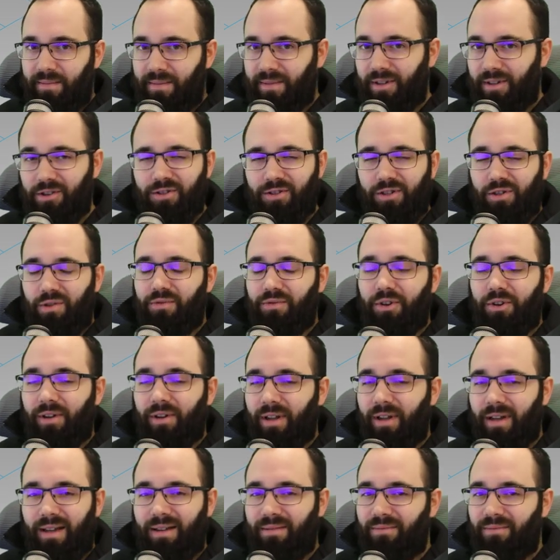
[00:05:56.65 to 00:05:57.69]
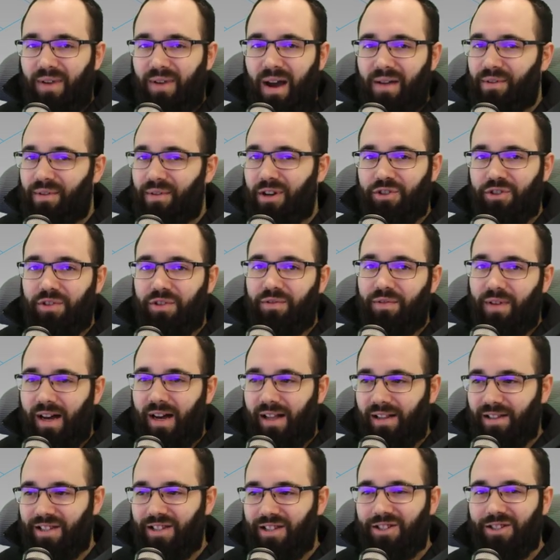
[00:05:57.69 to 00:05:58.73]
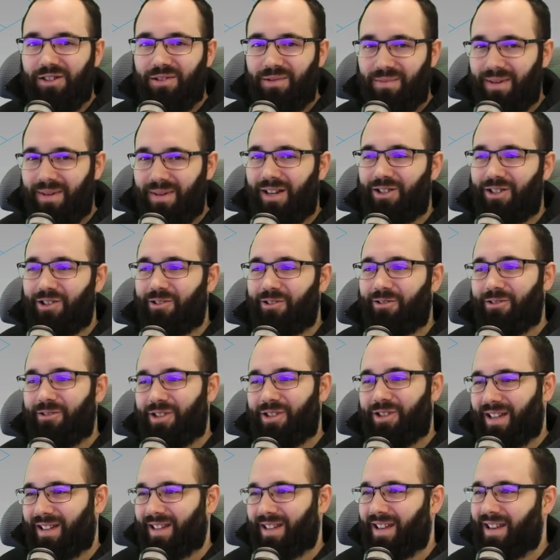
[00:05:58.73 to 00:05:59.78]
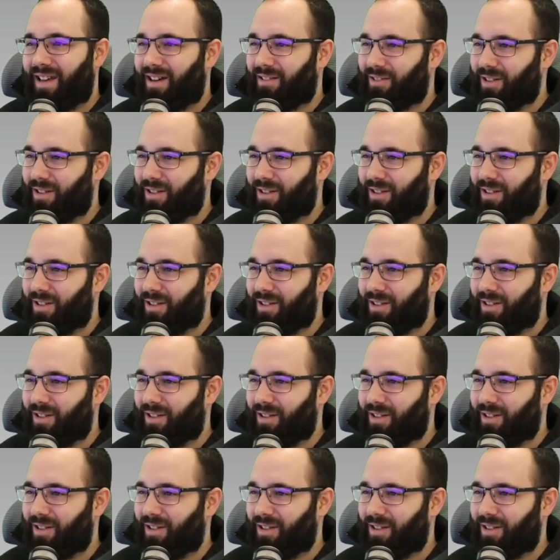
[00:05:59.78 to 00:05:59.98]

There's over like five hundred files, so make sure to to check that out